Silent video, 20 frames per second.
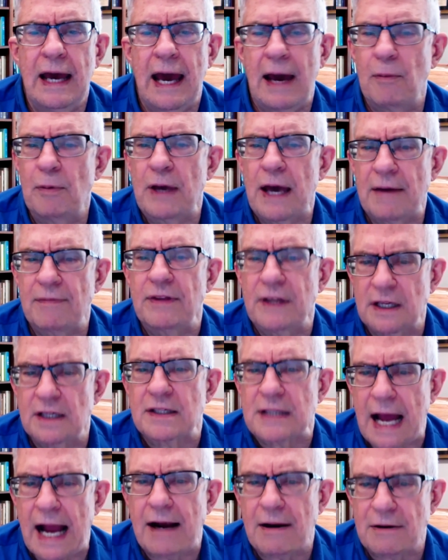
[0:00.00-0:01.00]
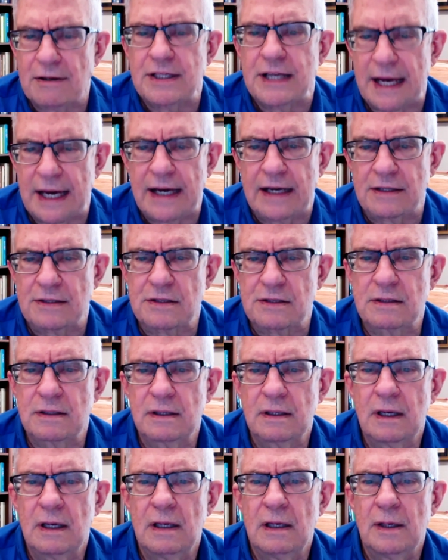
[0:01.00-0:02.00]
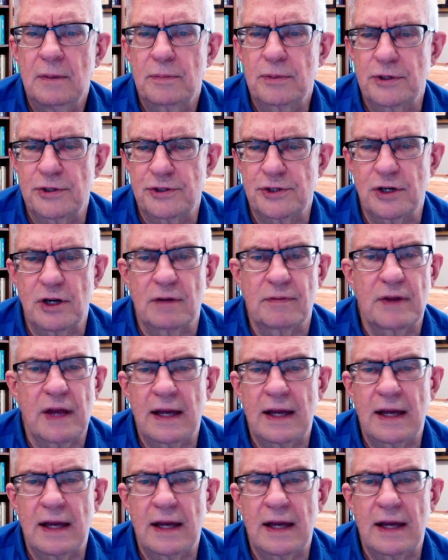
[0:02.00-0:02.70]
and we have the entire text preserved,